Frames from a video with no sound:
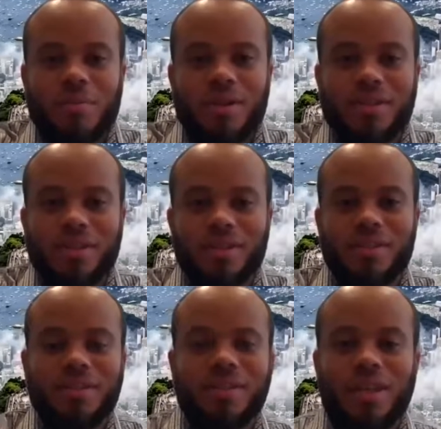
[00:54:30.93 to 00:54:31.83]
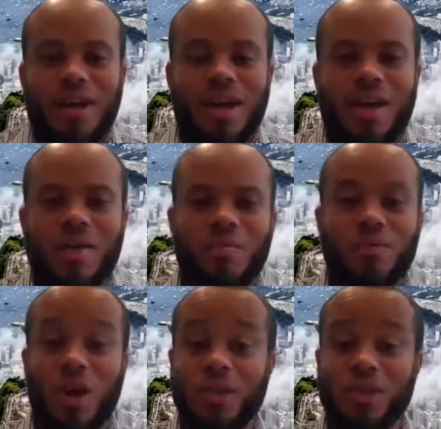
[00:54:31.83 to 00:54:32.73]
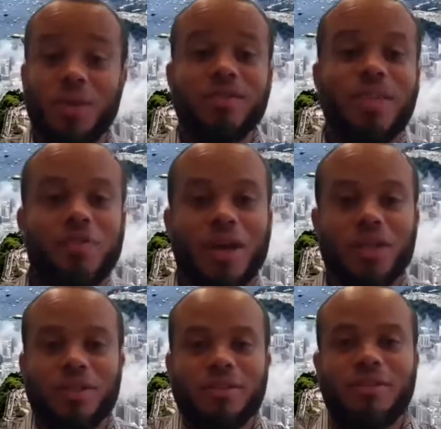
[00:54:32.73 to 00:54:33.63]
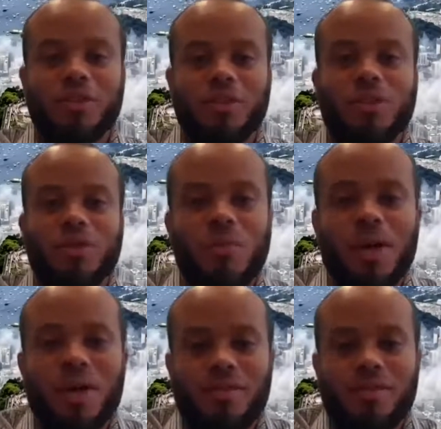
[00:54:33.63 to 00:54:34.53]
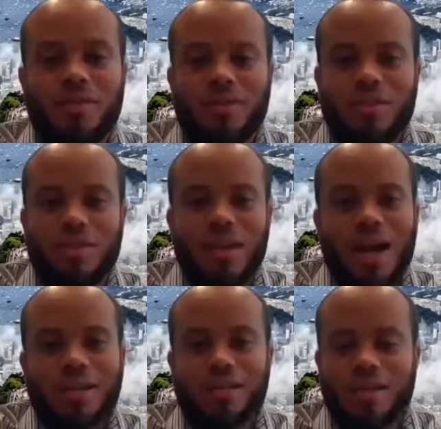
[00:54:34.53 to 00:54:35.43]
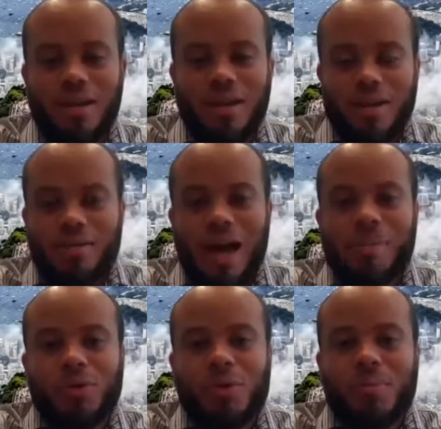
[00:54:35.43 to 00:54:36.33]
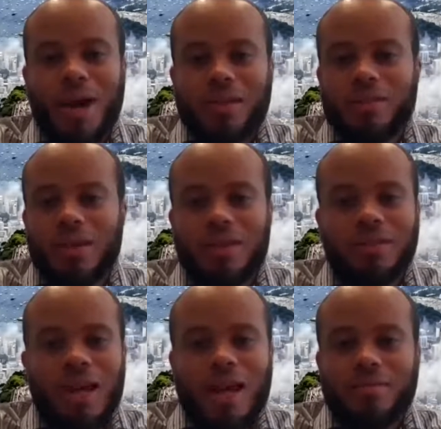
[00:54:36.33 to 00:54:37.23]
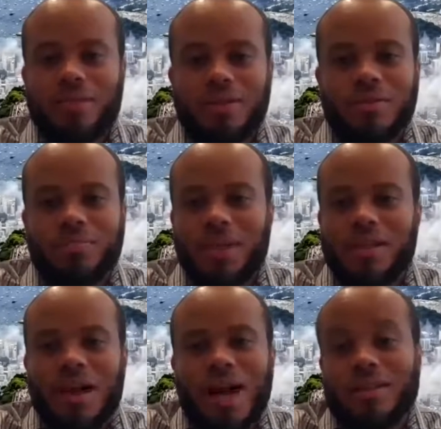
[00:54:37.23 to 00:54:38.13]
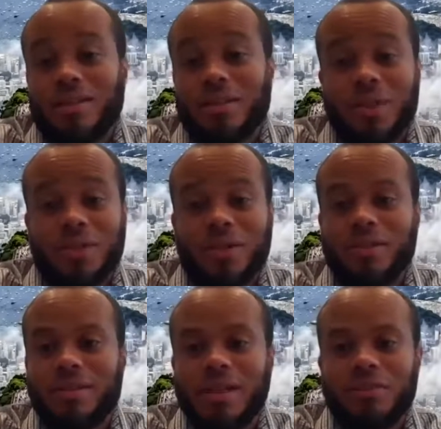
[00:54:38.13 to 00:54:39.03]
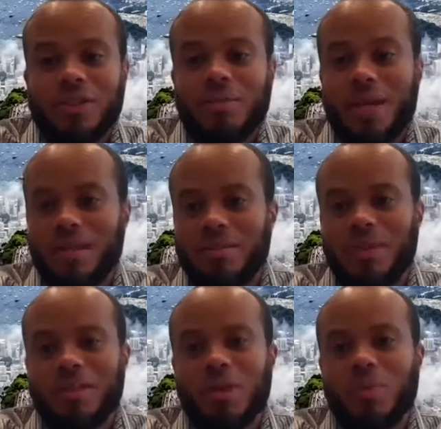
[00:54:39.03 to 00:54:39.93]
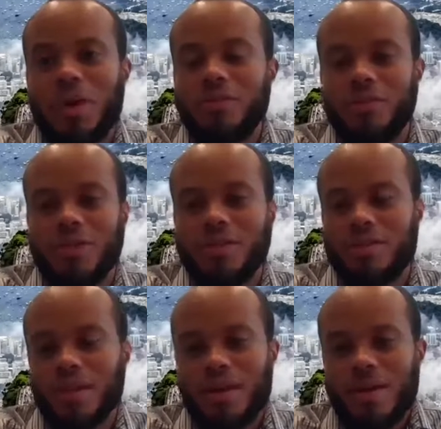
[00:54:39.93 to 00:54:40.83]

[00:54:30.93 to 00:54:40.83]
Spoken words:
Apologies. No, I just want to say thank you and Talimtia for your words. It's just a nice, timely reminder that, you know, being kind doesn't really cost us anything, but it can mean the world of good